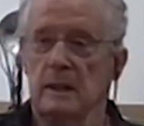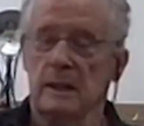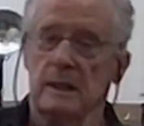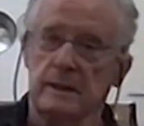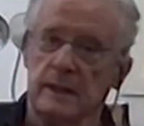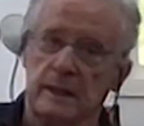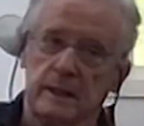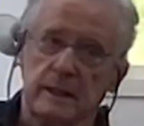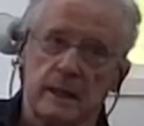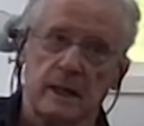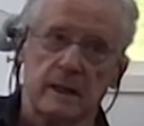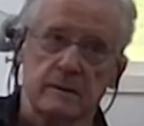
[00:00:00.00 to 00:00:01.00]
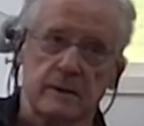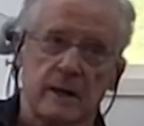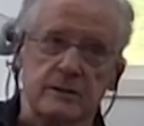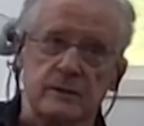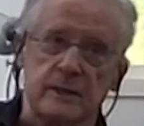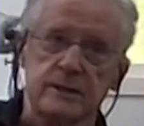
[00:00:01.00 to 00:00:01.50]
And then on
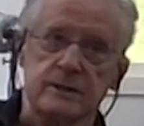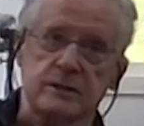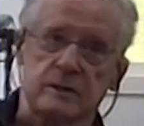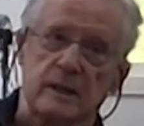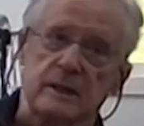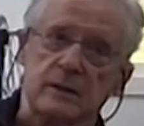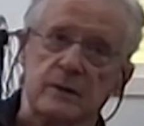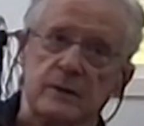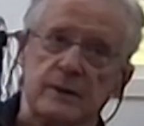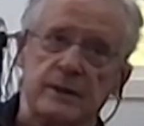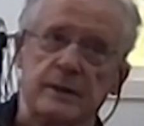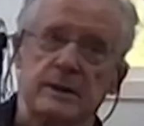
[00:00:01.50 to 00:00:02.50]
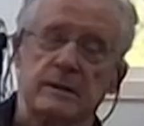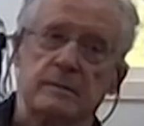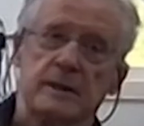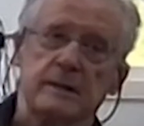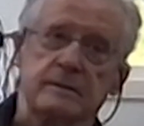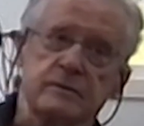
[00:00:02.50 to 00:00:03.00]
graduation, I loaded it into
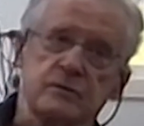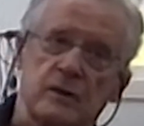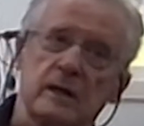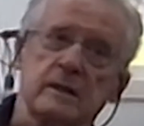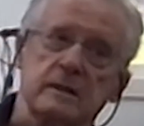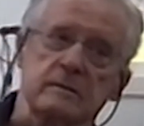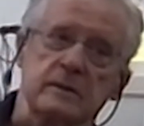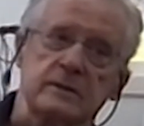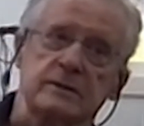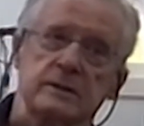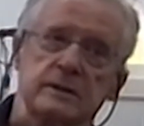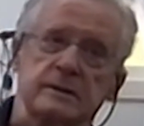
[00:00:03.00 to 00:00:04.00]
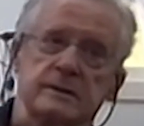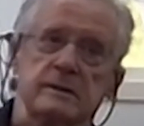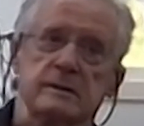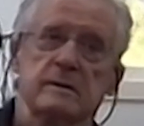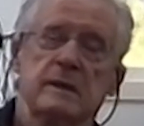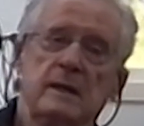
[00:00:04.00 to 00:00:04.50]
my truck and we took it
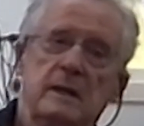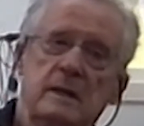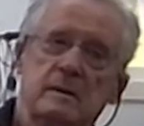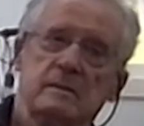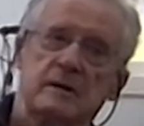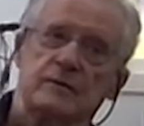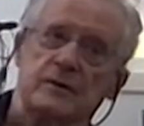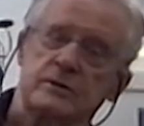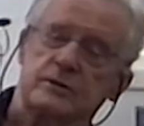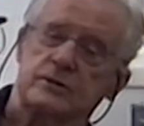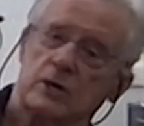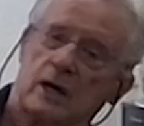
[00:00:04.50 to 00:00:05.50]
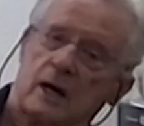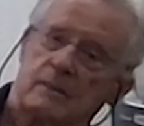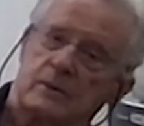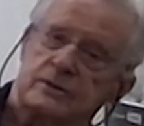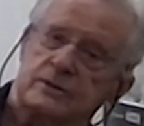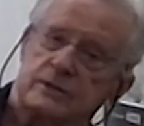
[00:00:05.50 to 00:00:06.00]
to my first
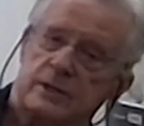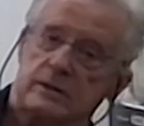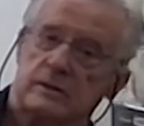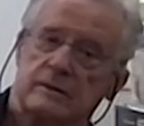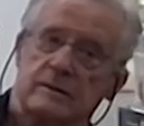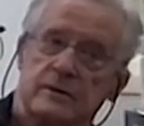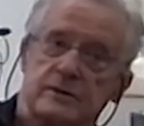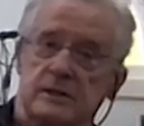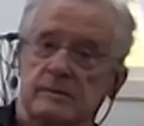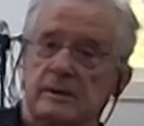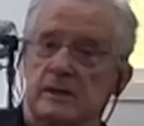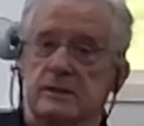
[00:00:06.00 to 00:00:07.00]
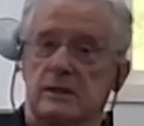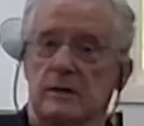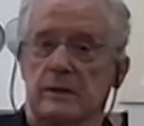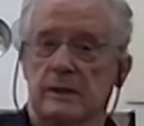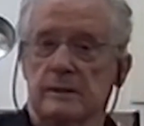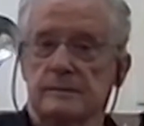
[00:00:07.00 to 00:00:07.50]
job, which is at University of
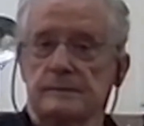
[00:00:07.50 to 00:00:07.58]
Minnesota.